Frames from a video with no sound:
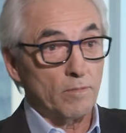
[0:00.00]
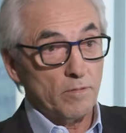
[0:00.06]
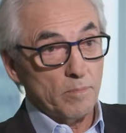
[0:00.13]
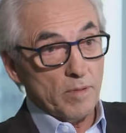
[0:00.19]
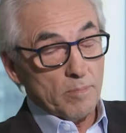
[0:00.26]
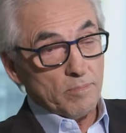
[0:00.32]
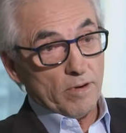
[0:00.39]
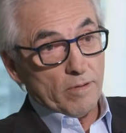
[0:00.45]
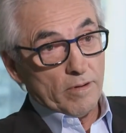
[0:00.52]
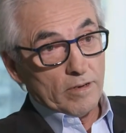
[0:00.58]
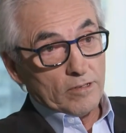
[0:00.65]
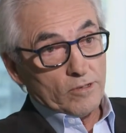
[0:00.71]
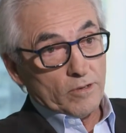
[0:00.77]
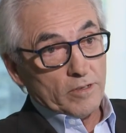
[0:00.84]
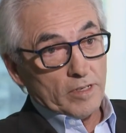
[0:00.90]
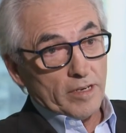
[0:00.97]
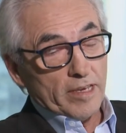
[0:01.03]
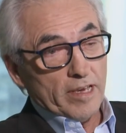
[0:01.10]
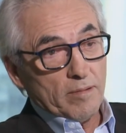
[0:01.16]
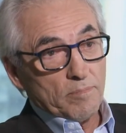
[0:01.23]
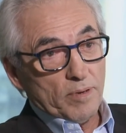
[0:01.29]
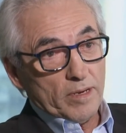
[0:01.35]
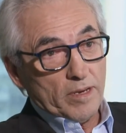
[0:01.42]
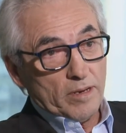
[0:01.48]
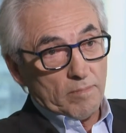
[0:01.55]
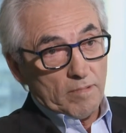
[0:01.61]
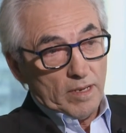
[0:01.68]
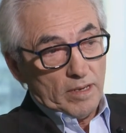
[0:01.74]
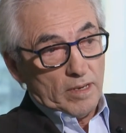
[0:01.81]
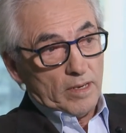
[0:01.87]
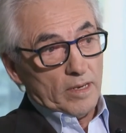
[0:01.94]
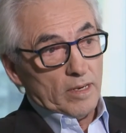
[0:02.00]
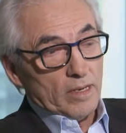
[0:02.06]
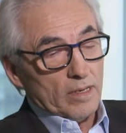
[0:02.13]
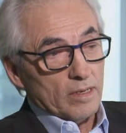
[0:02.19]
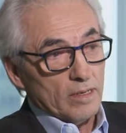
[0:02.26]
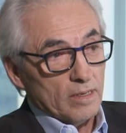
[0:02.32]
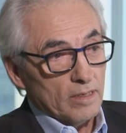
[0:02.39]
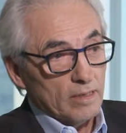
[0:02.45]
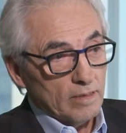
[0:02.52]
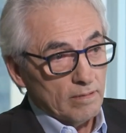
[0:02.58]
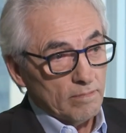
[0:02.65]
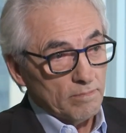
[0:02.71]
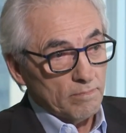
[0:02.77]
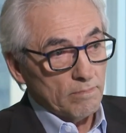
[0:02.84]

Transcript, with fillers: Remember, during the campaign, uh,